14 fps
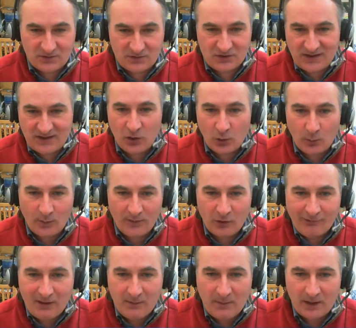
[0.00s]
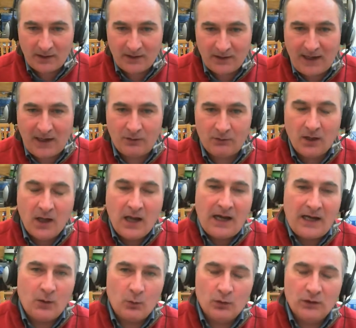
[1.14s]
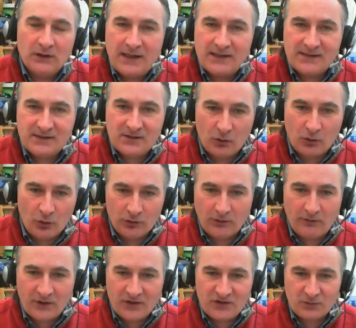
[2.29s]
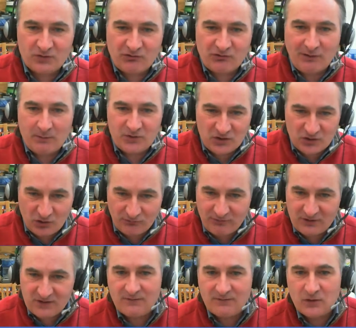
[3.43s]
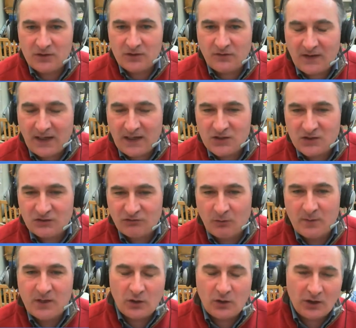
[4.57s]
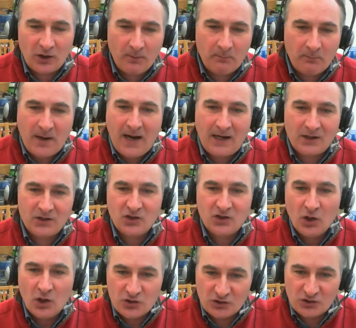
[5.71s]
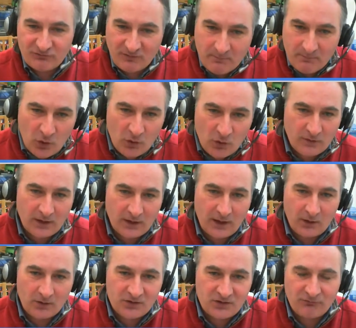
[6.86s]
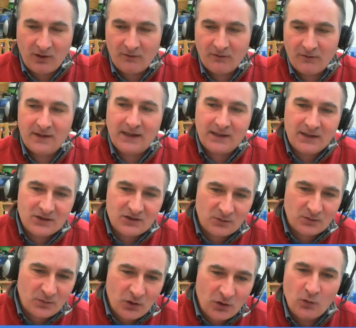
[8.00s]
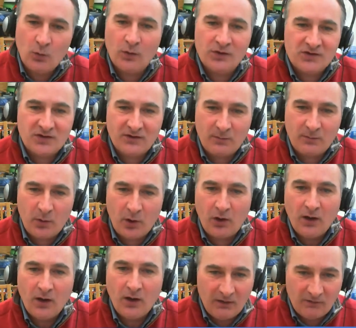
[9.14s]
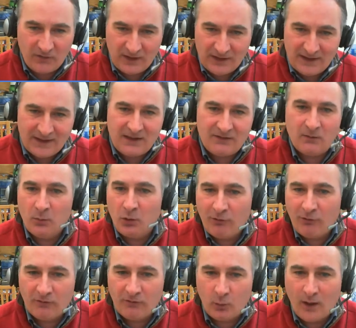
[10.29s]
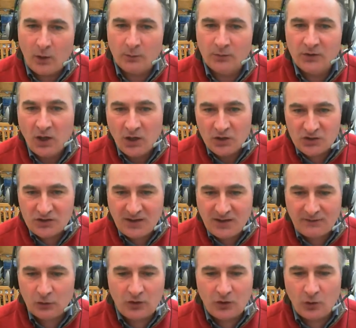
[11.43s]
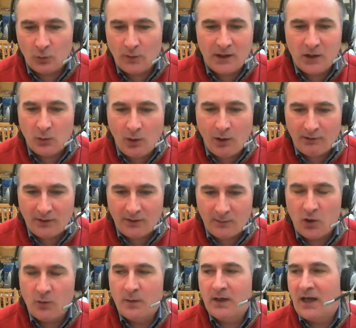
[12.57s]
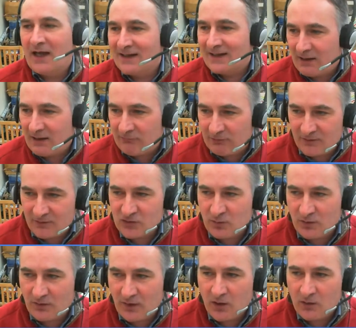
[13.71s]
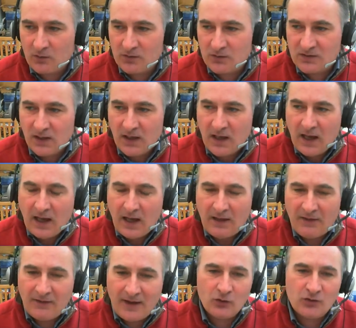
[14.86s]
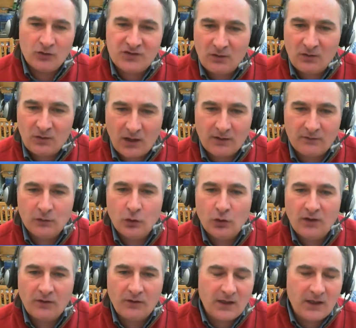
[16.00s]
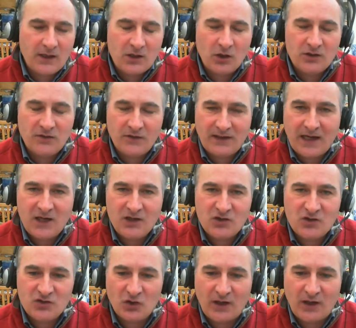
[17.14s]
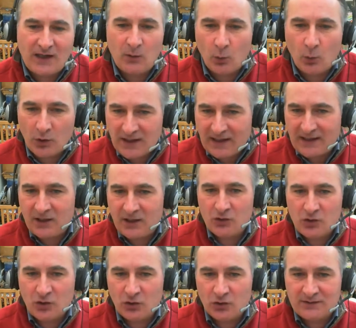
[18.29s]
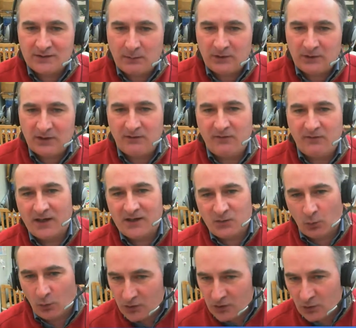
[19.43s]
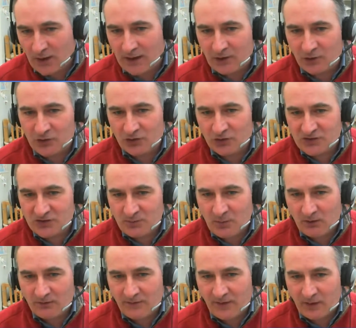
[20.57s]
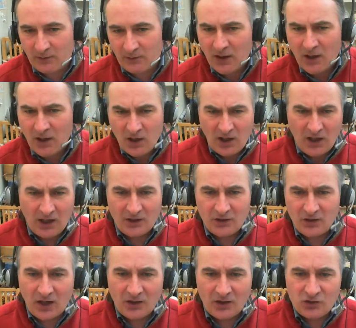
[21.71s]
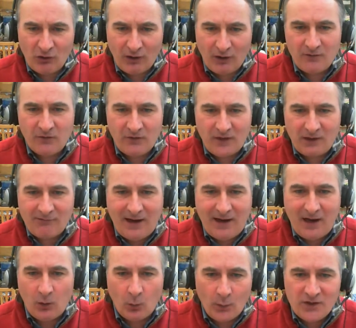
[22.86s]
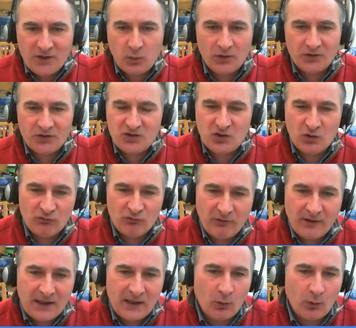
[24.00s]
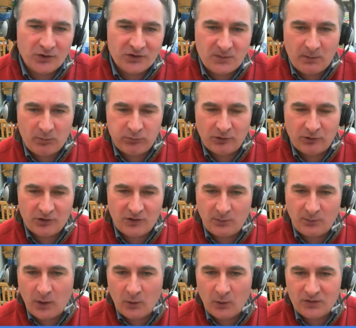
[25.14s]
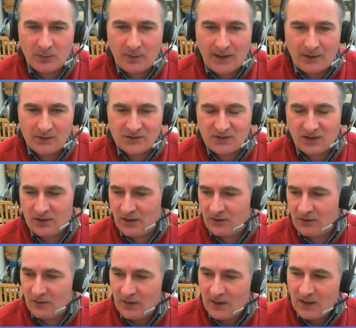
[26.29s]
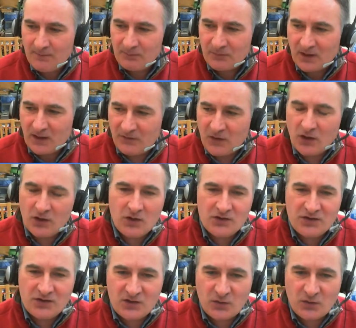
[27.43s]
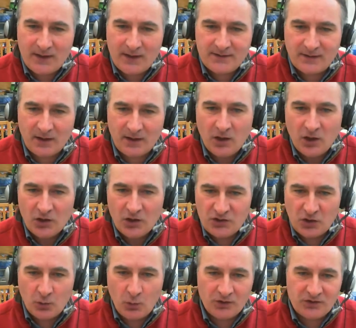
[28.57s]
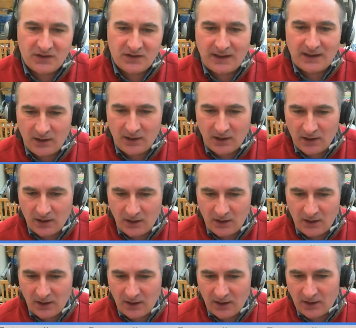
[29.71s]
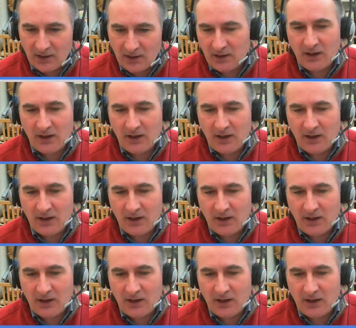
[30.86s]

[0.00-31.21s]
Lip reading: sync up with your email account, and it will list all of the subscriptions you receive notifications from, and you can on batch just remove a load. So rather than adding some new ones to the pot and feeling even more overwhelmed, just have a look at where you are at the moment and get rid of some of those. And then also kind of look at the notifications you're getting, what you're getting on your tablet device, what you're getting on your smartphone, and try and figure out which ones do you really want to be prodded and poked about. So, you know, if you're using Twitter, do you want to get a